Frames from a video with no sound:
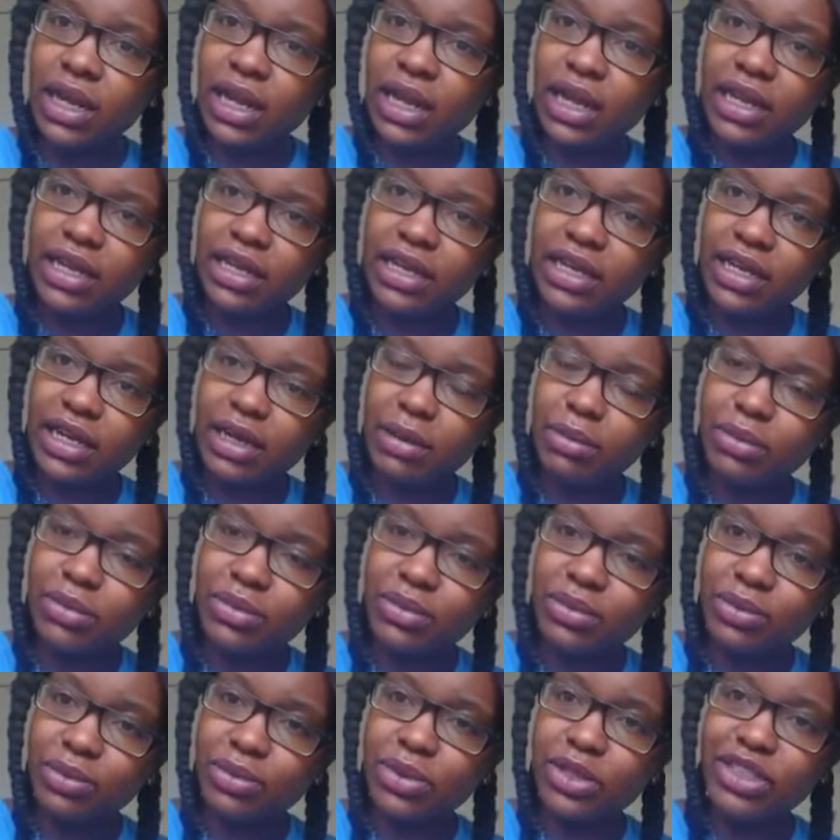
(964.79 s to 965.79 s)
And then
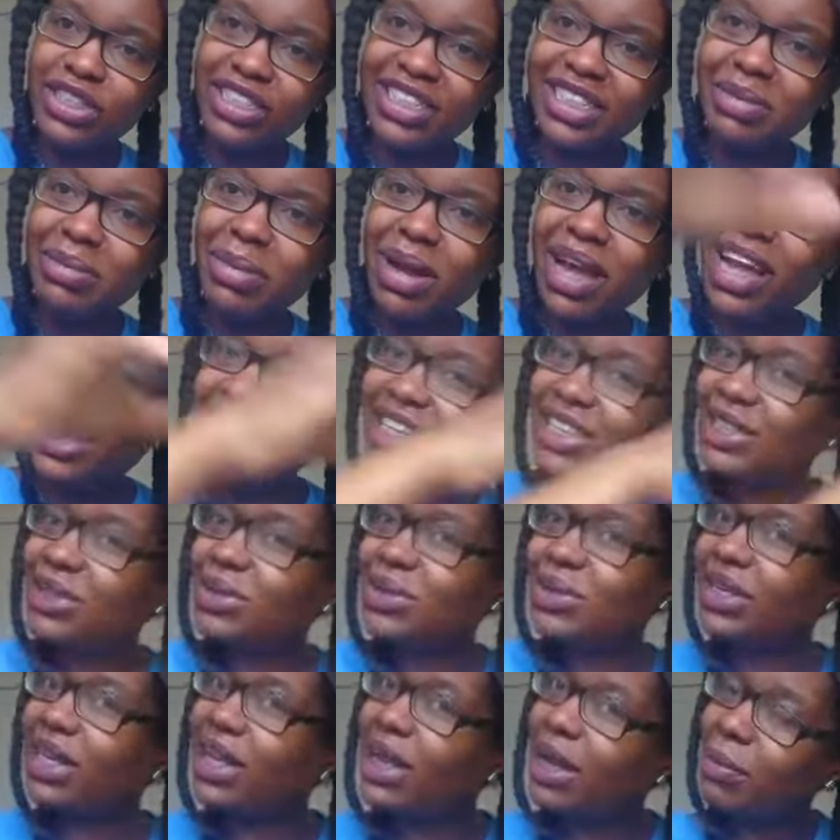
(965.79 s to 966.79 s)
when you see my hand
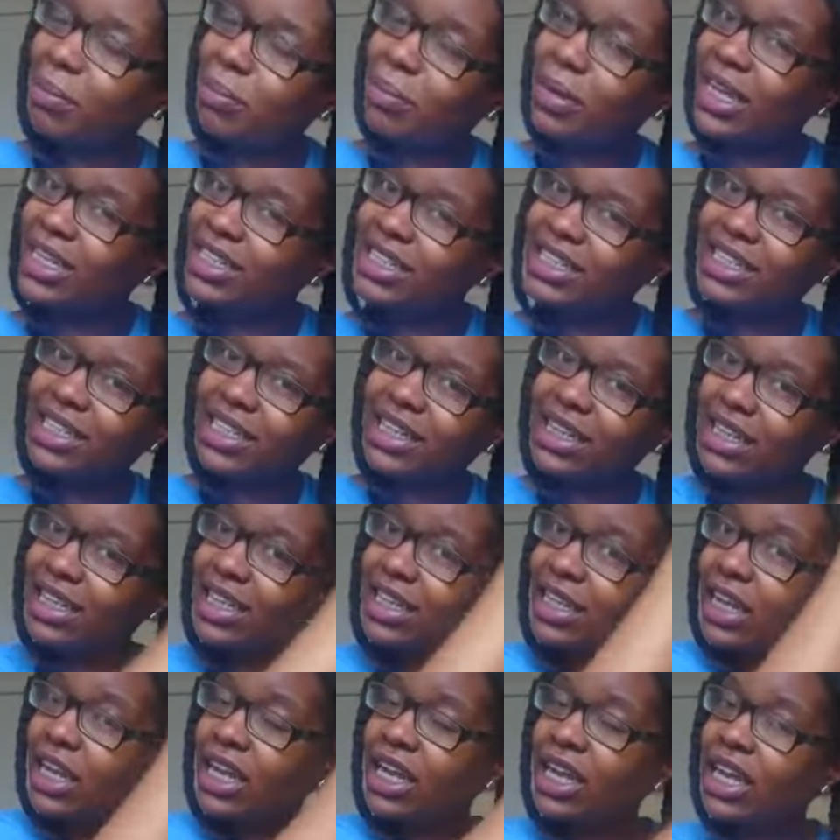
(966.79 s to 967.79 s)
doing that, I'm
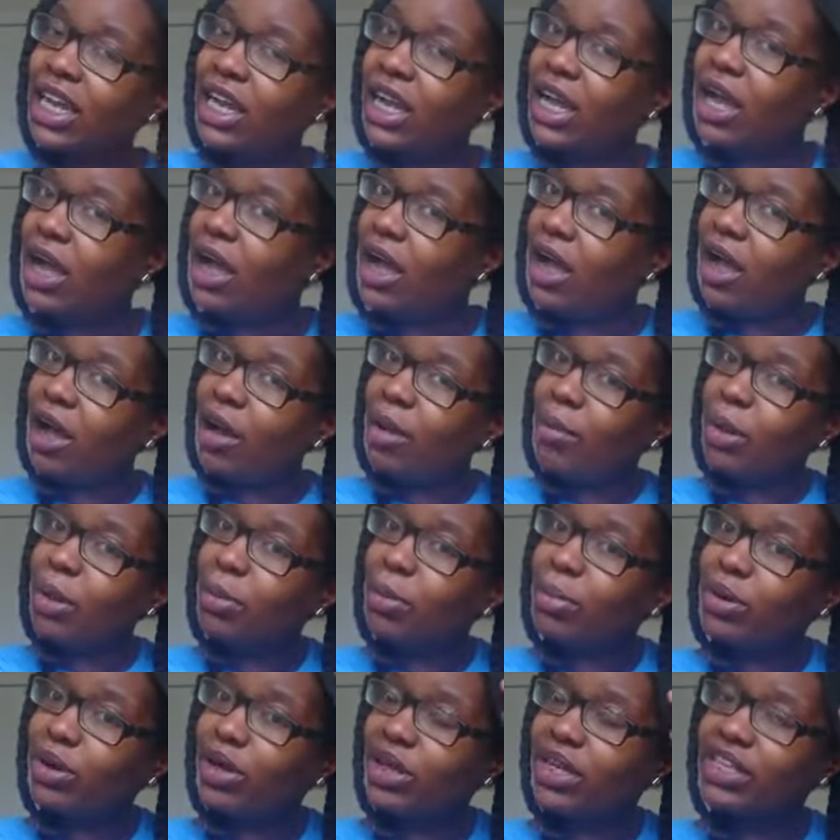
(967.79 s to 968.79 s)
basically
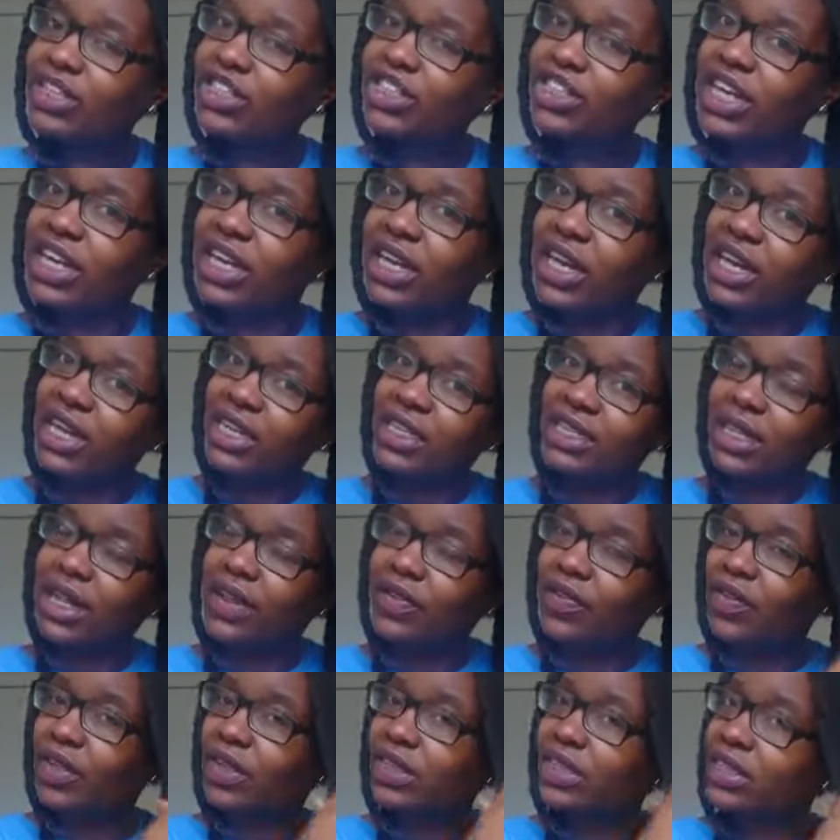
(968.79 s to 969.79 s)
putting the shed hairs
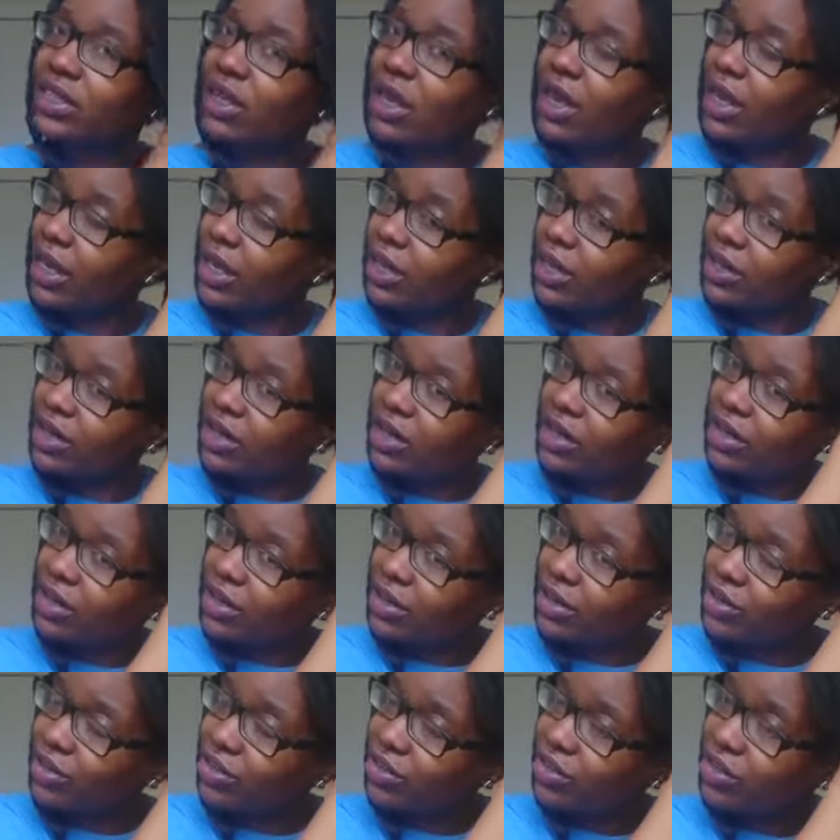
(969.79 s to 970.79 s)
at the side.
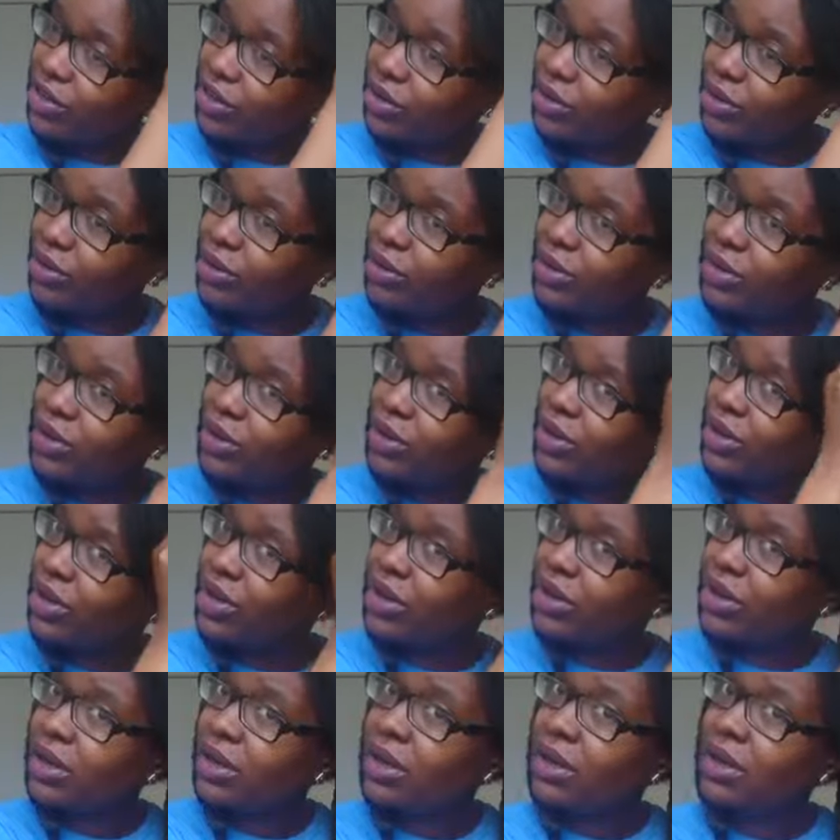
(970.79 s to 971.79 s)
So
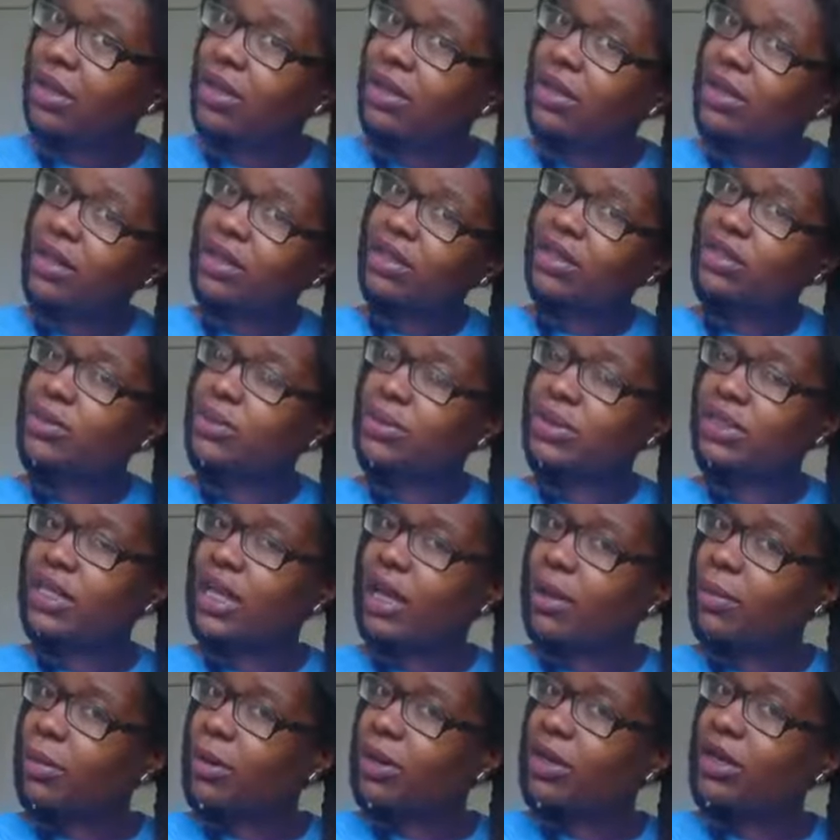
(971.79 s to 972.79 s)
that's what's
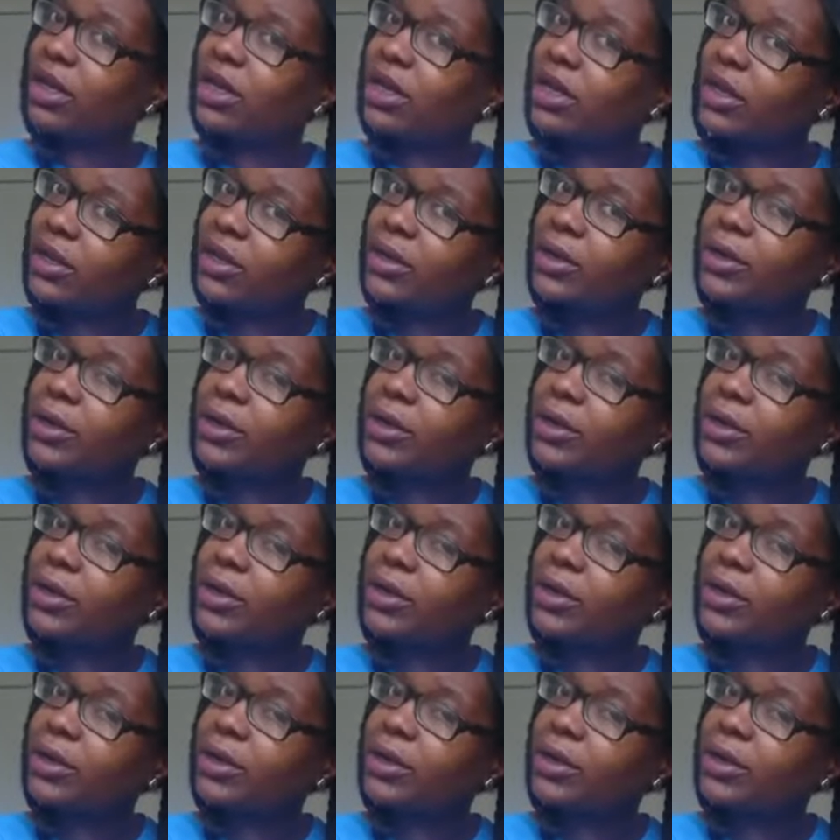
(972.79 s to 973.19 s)
happening.